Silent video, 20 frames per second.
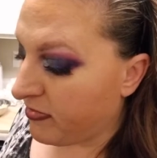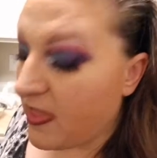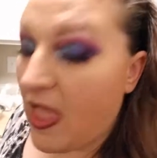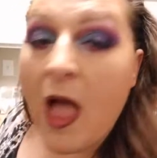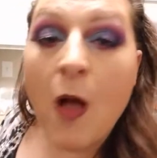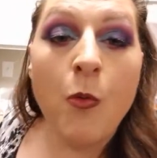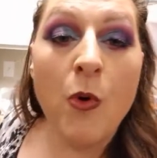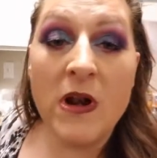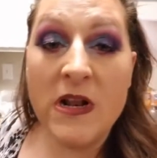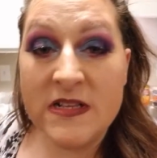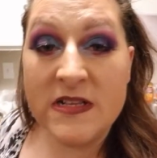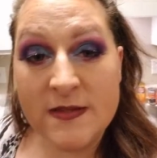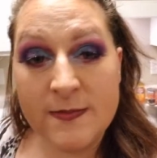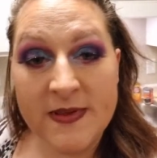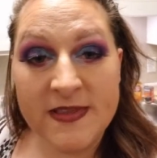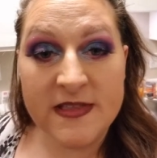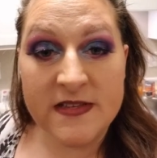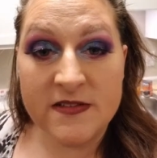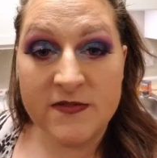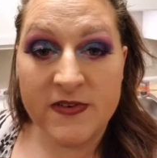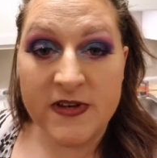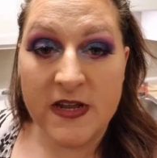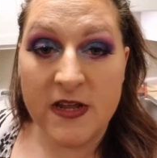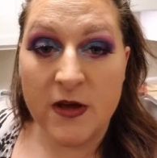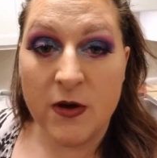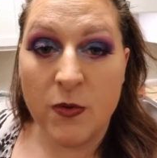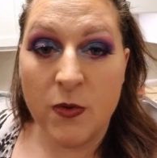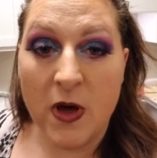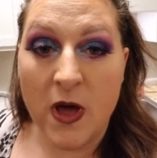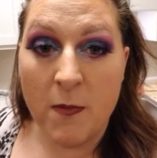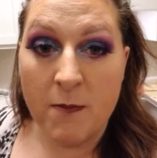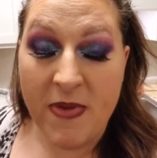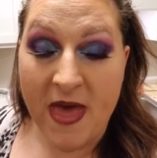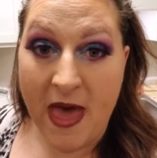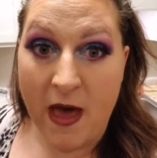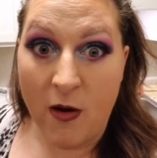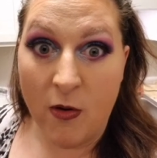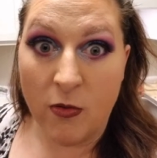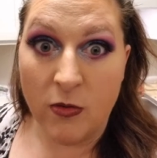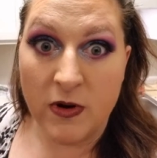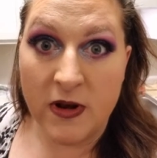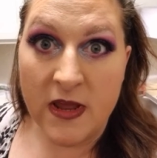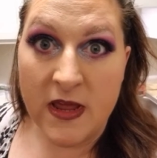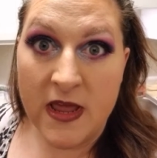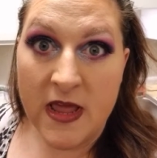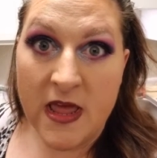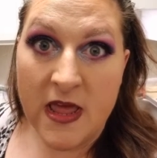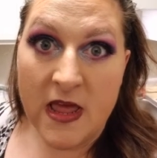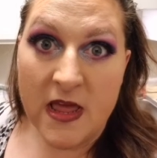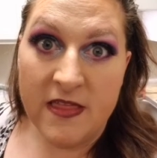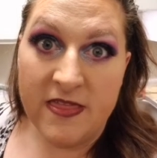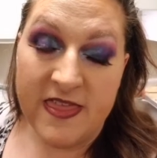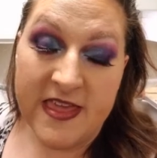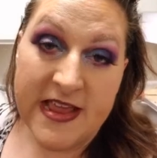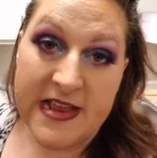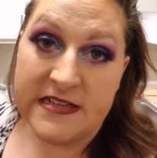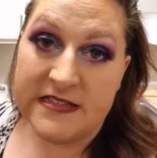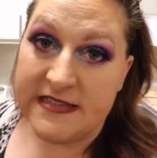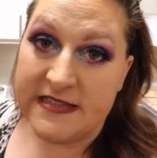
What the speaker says: I wanted to make this video about things